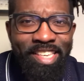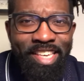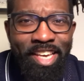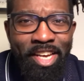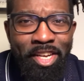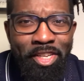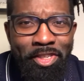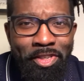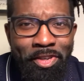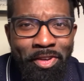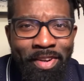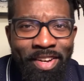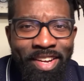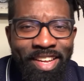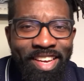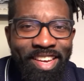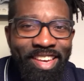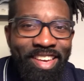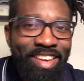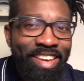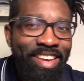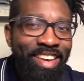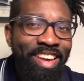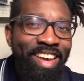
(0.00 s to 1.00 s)
couch critic,
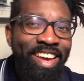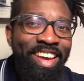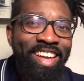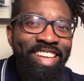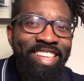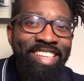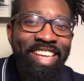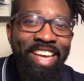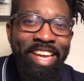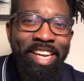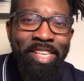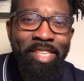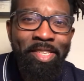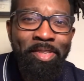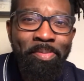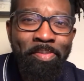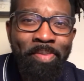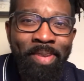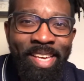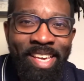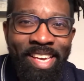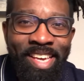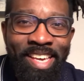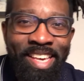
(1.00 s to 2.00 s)
Dennis
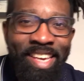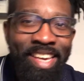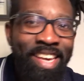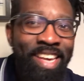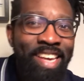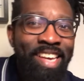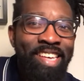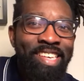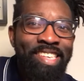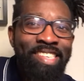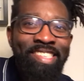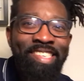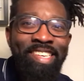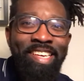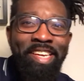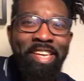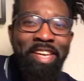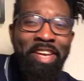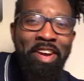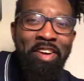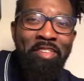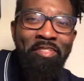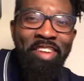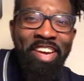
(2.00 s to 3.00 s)
P, sitting
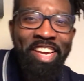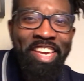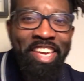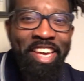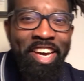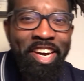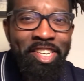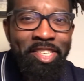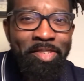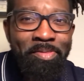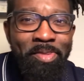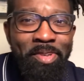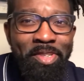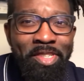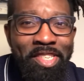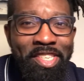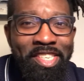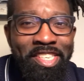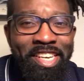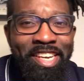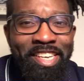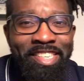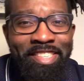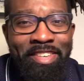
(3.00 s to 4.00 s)
here on my couch musing
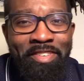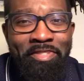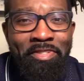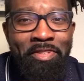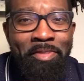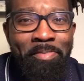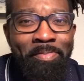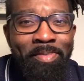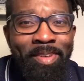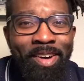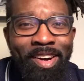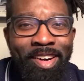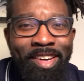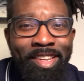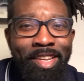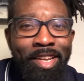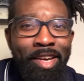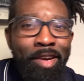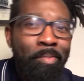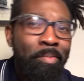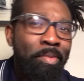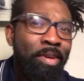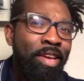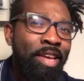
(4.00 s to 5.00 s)
Chelsea Football
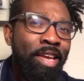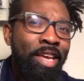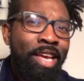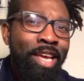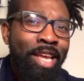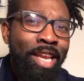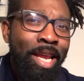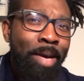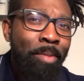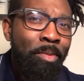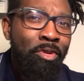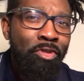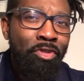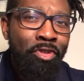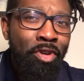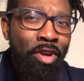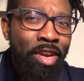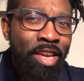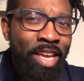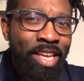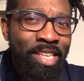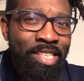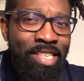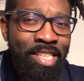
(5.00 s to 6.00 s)
Club. Now before I
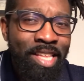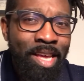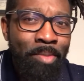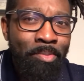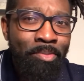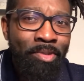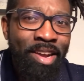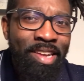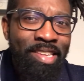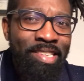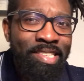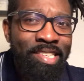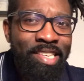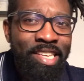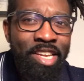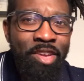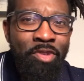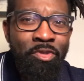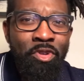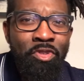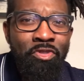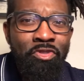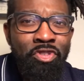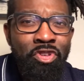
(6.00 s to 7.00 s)
get into that Brighton City
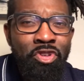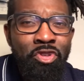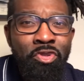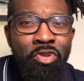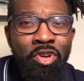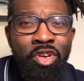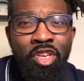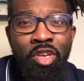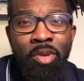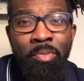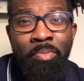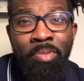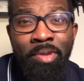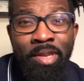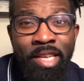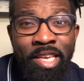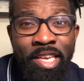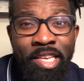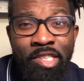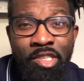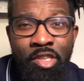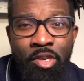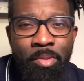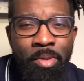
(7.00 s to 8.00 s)
review, could you
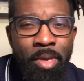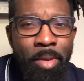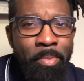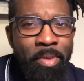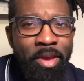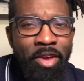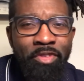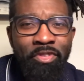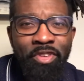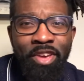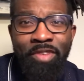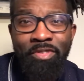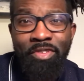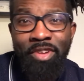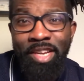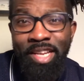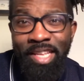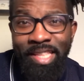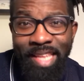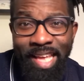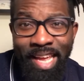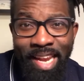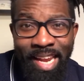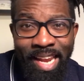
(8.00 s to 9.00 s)
please do me a big favor and
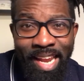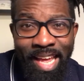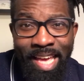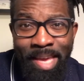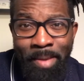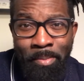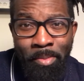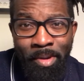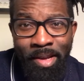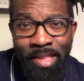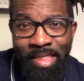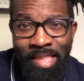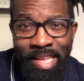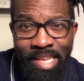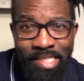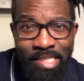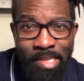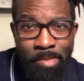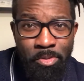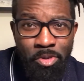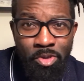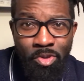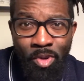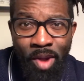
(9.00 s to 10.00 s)
hit that like button, that
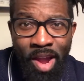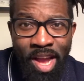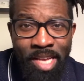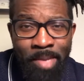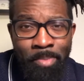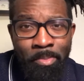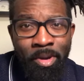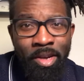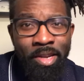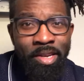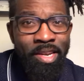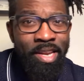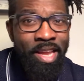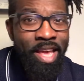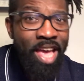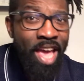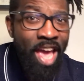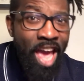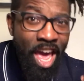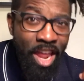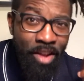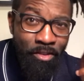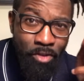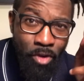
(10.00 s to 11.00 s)
subscribe button.
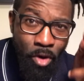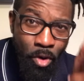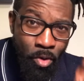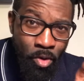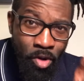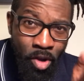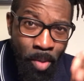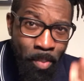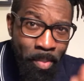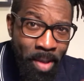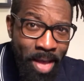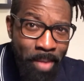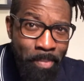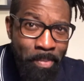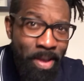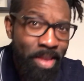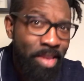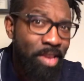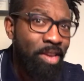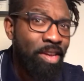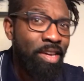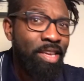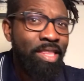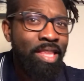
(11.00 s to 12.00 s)
And if you're a real bad man,
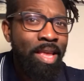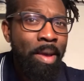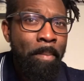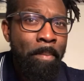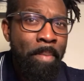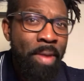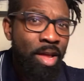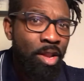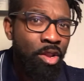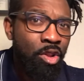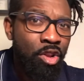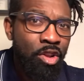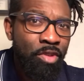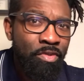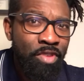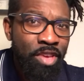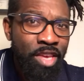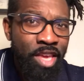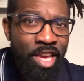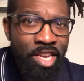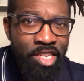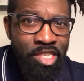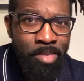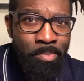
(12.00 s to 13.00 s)
you'll hit that bell
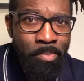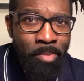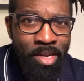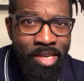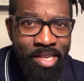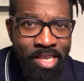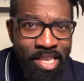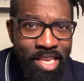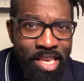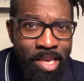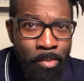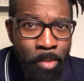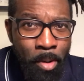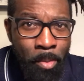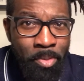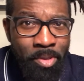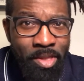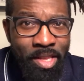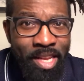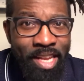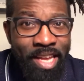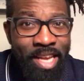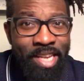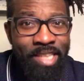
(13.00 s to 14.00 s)
notification button to keep up with
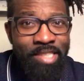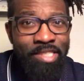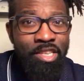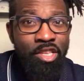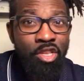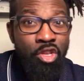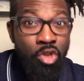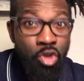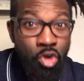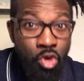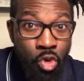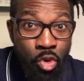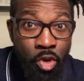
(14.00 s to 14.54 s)
the latest and the